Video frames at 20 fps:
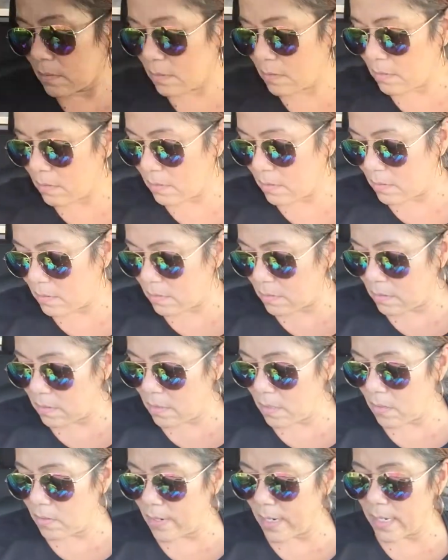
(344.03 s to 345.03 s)
Daughter Wells
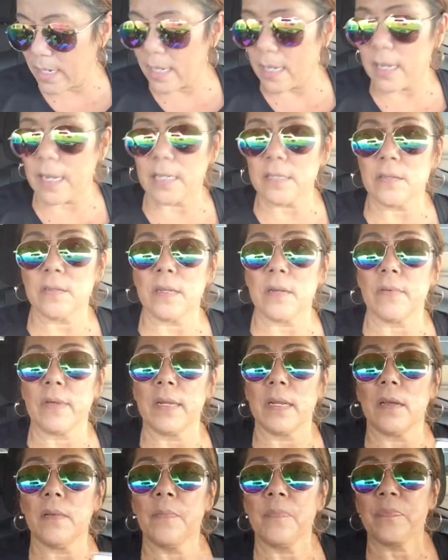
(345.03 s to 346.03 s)
oh I can't answer that right
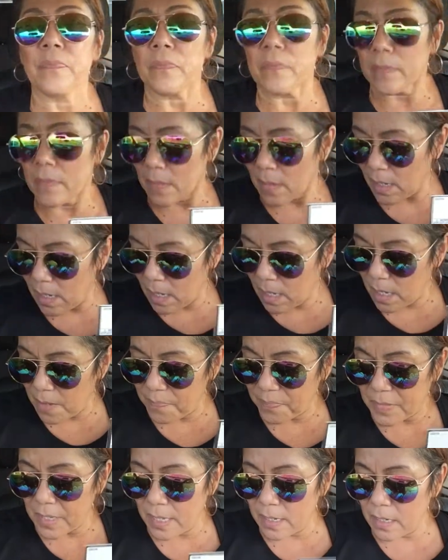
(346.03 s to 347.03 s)
now
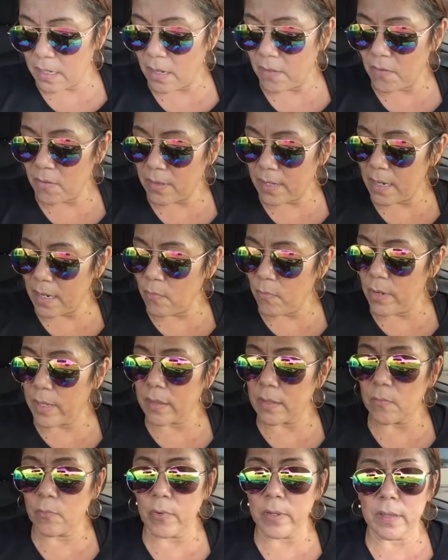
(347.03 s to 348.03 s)
um, and another thing
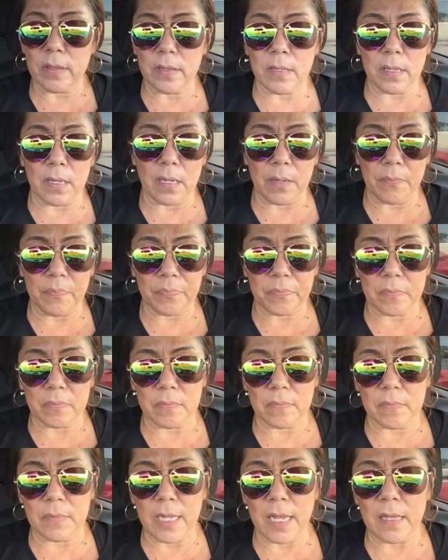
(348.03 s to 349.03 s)
with with um,
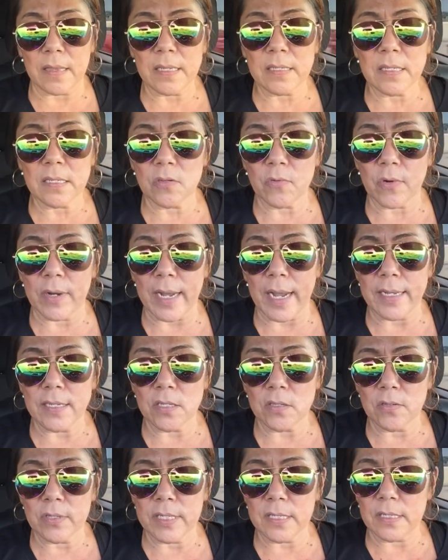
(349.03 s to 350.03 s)
now, this is the way I
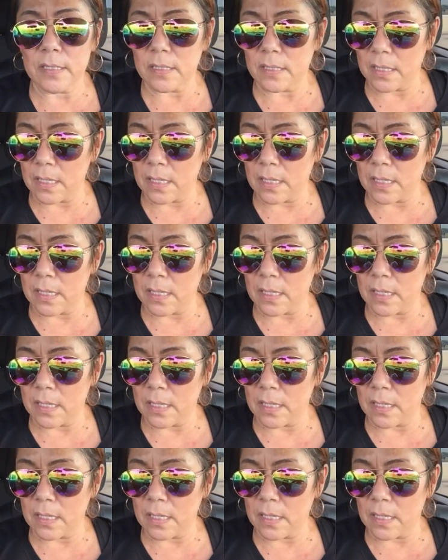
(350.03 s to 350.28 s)
do it.